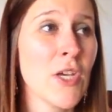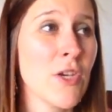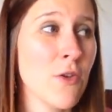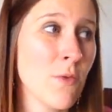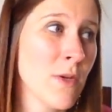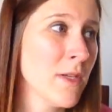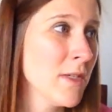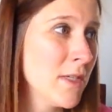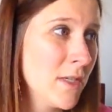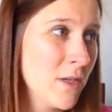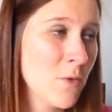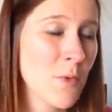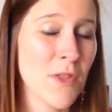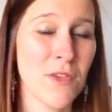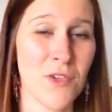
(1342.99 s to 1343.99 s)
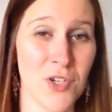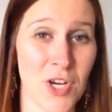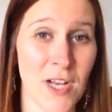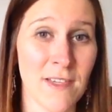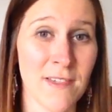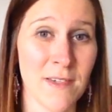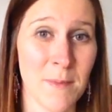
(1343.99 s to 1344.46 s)
you can deal with
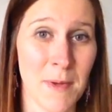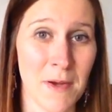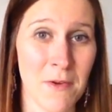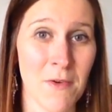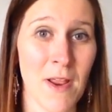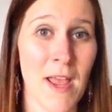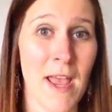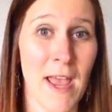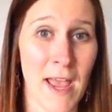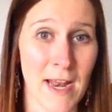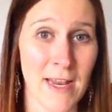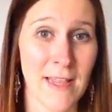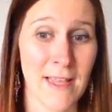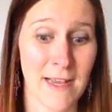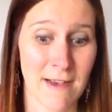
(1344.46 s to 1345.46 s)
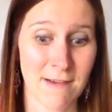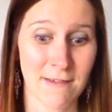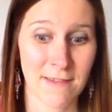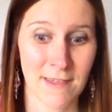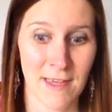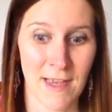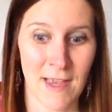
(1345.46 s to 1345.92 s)
just about anything
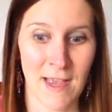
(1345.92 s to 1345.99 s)
else.